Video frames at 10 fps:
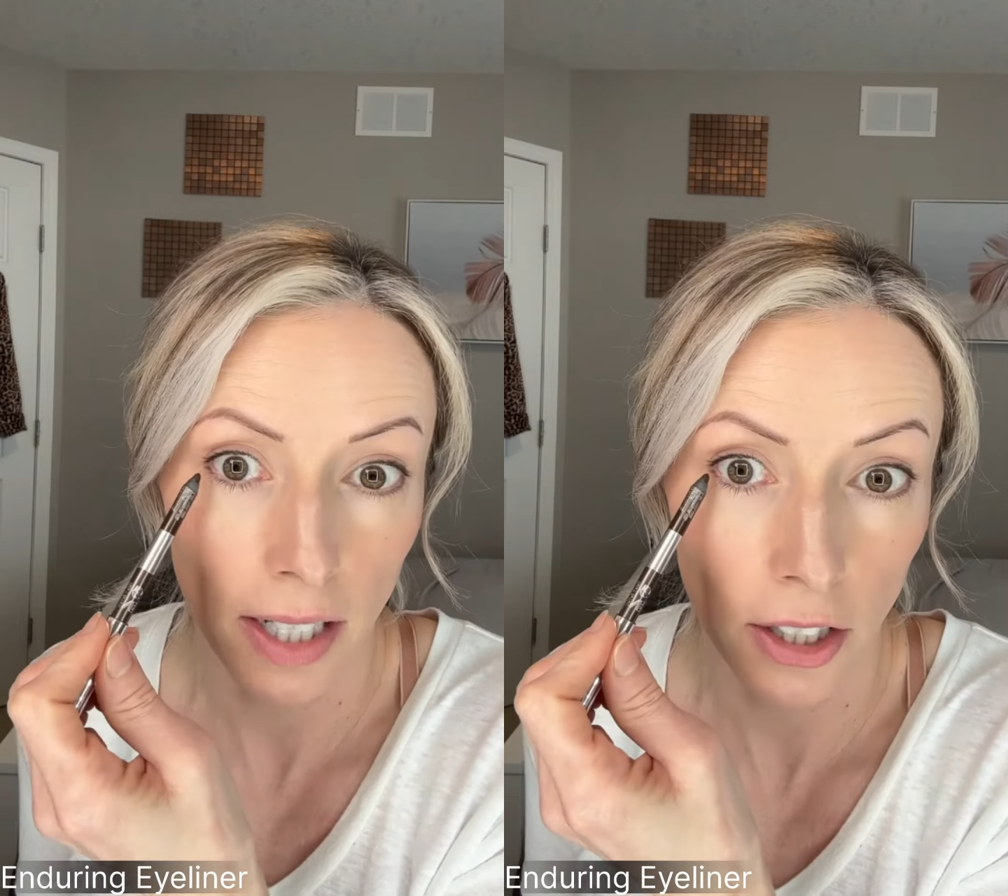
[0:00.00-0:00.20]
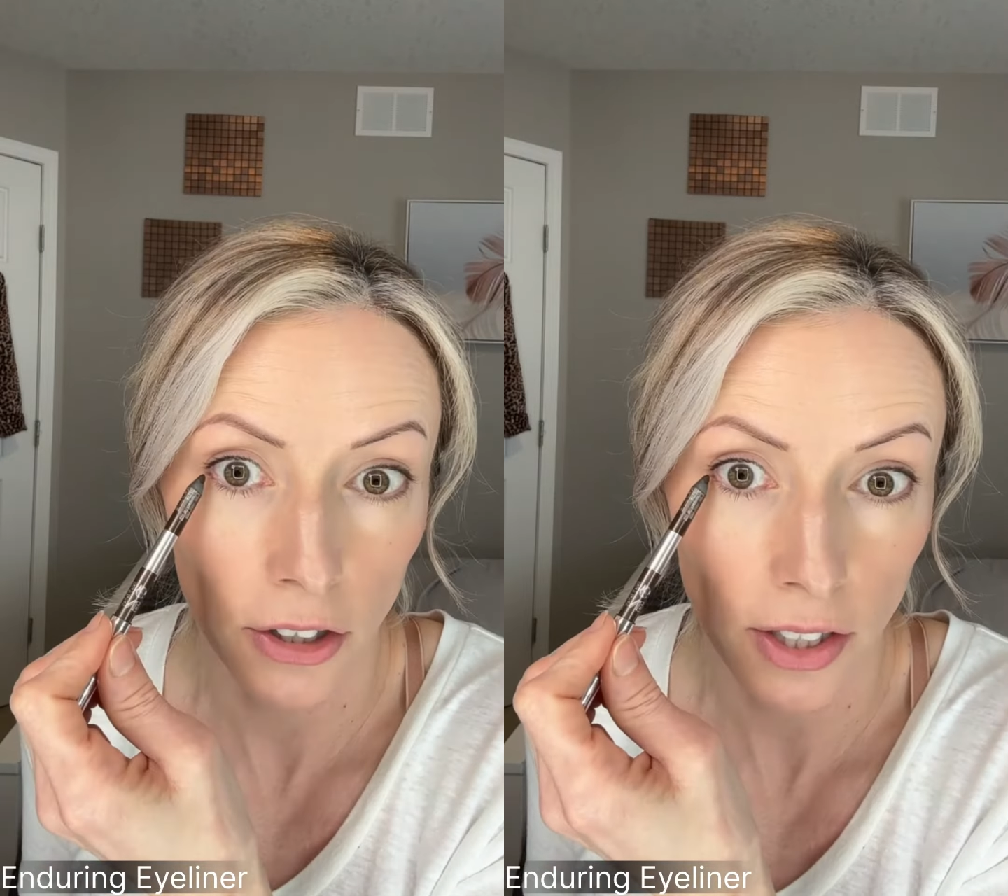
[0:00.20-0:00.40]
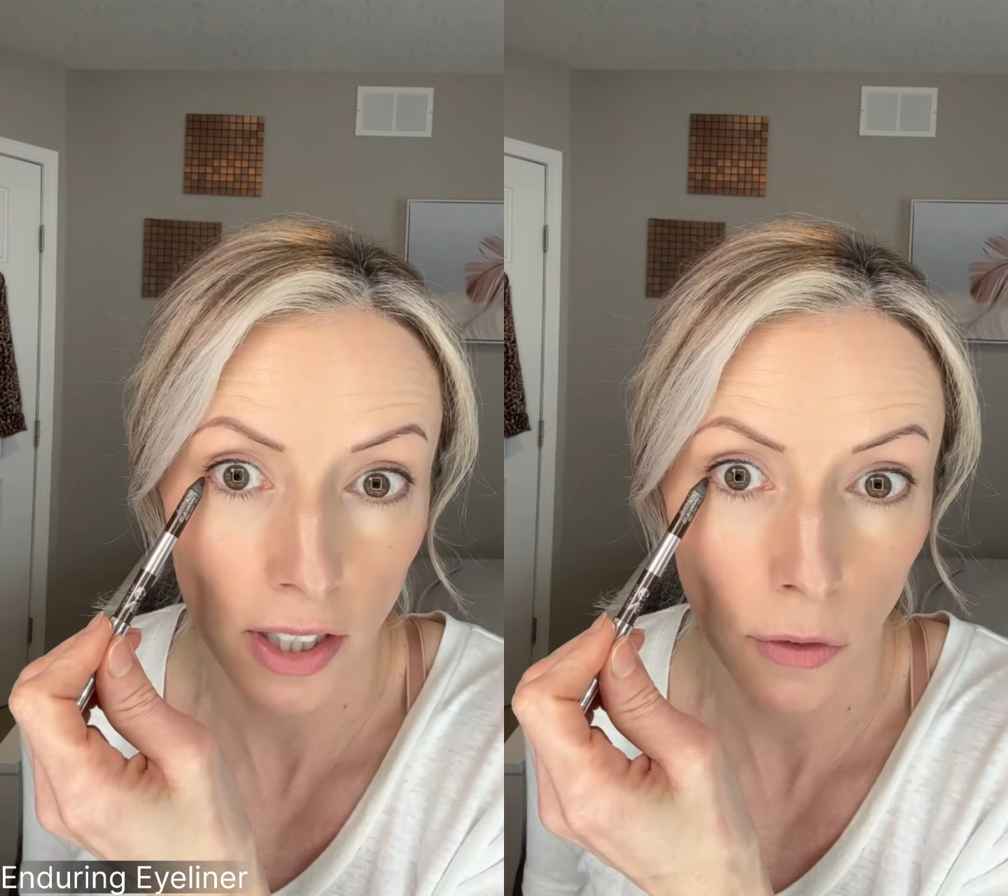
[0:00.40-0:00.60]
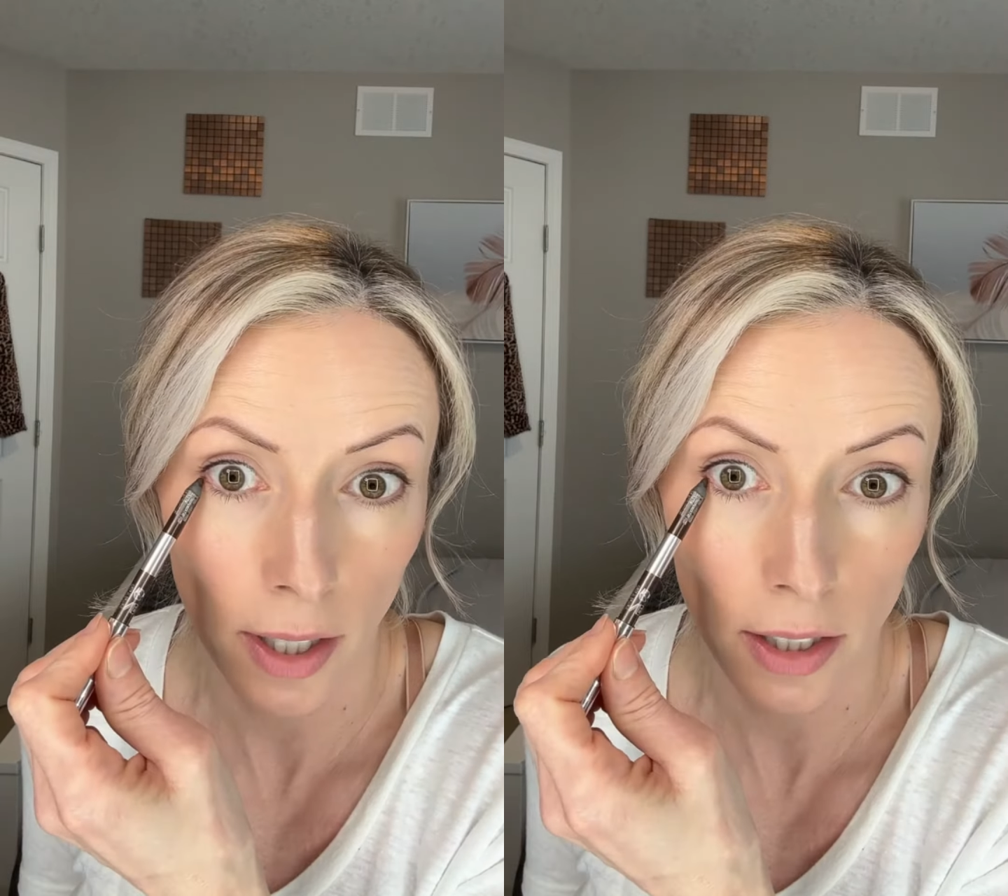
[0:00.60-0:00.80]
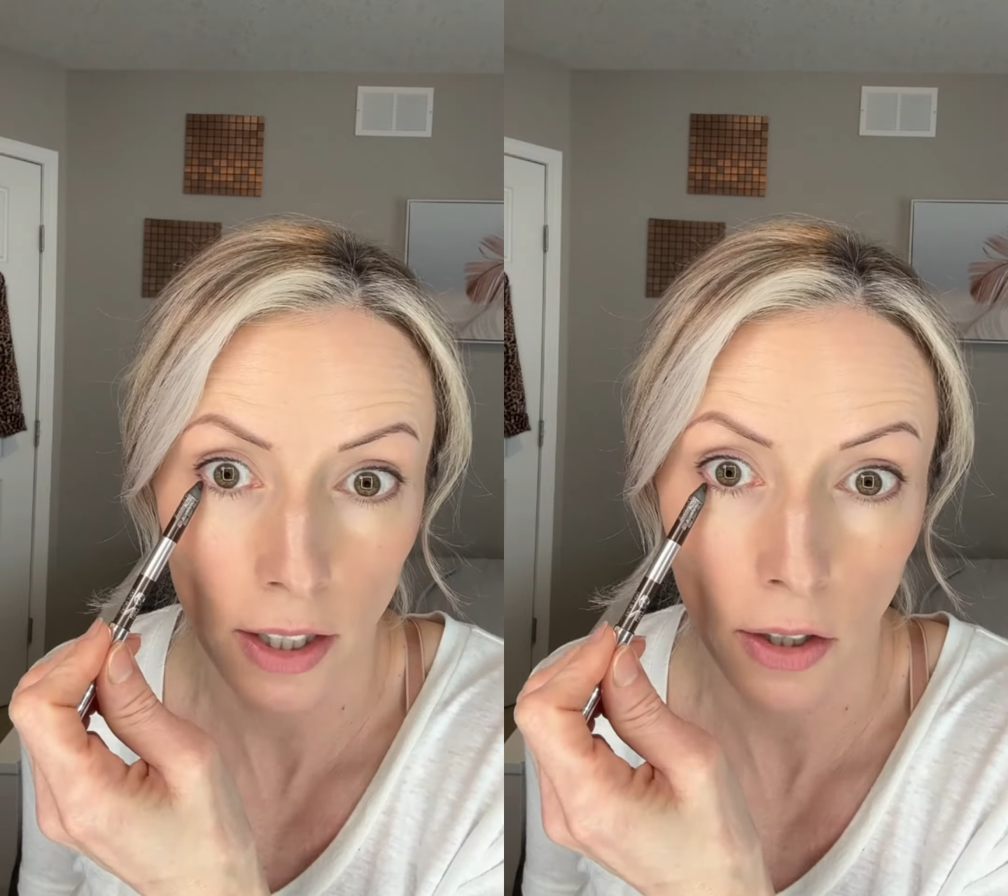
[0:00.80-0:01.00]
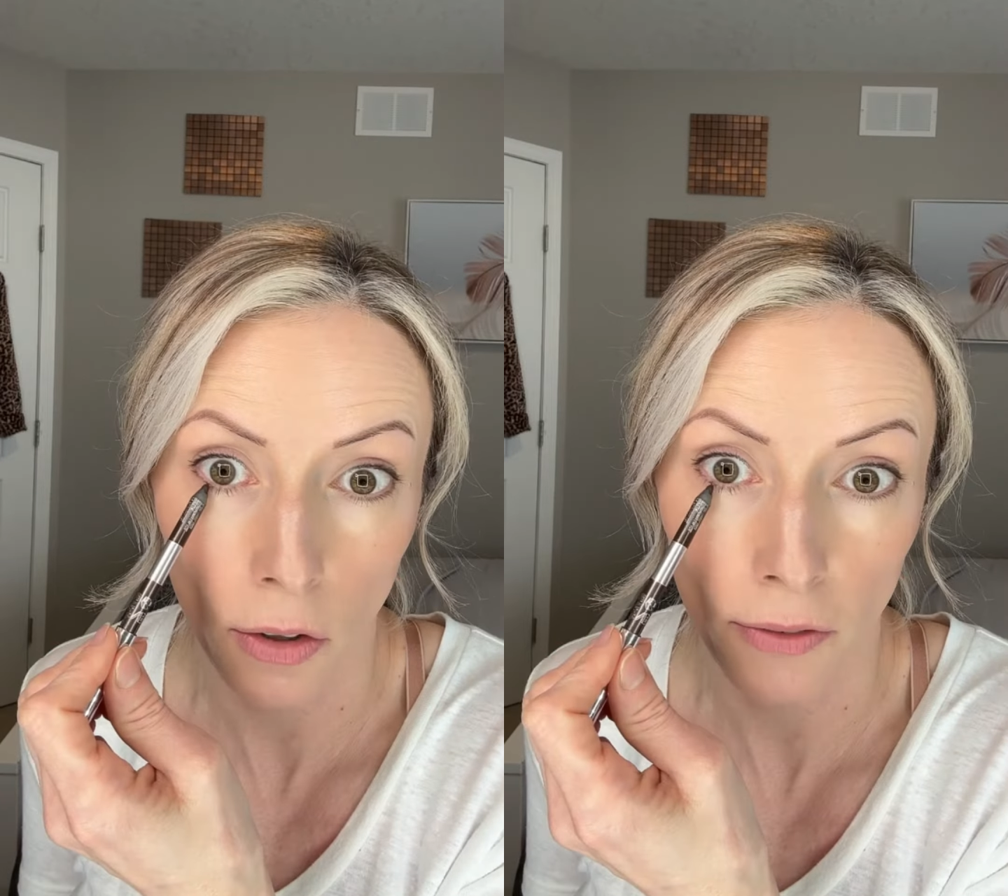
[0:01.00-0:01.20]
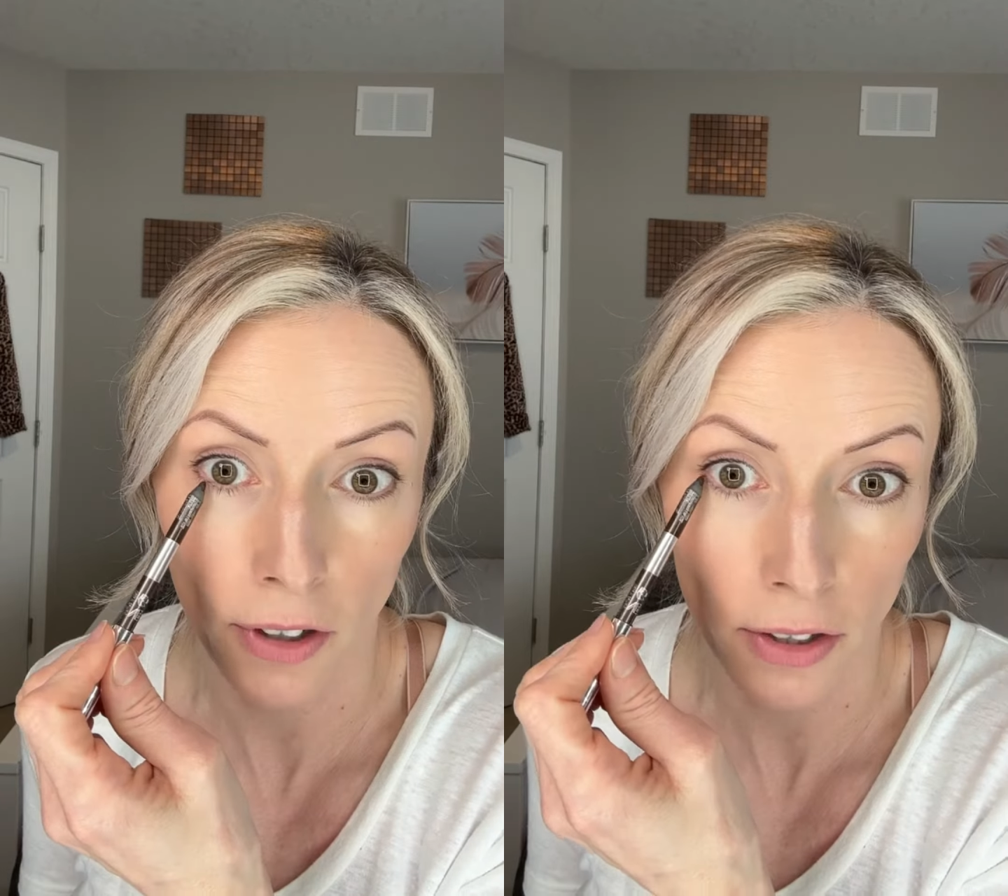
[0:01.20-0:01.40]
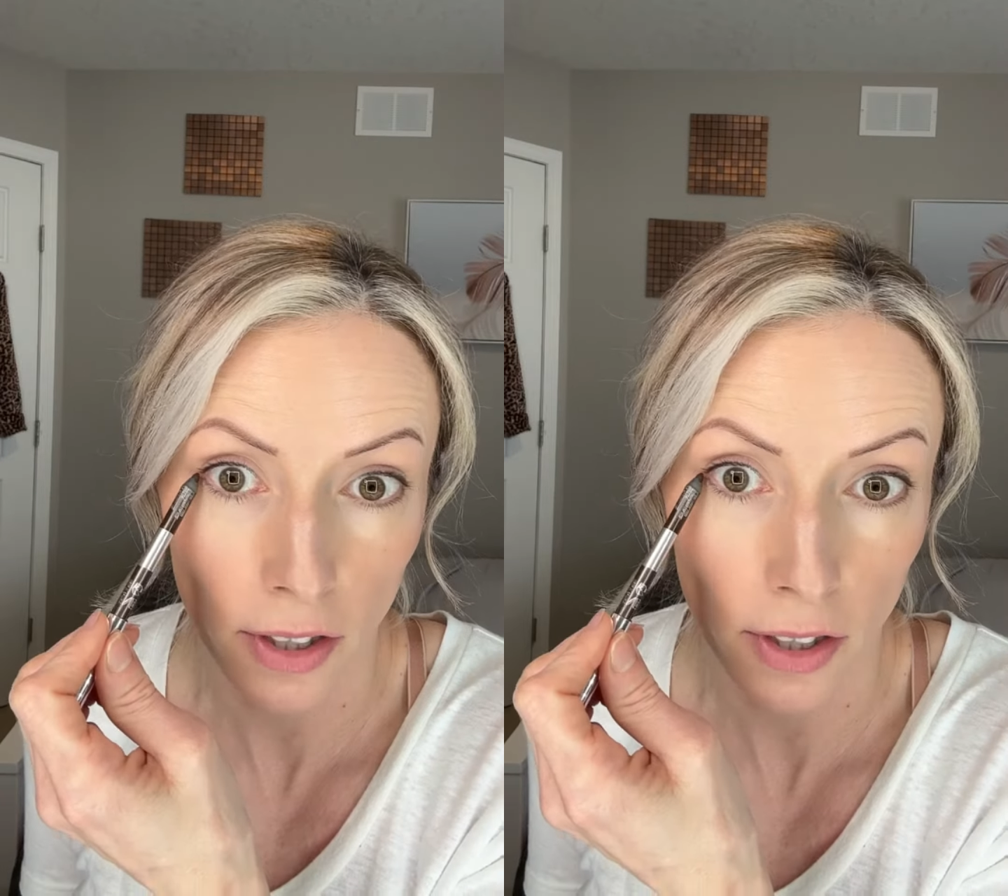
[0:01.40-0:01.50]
and you're just going to go first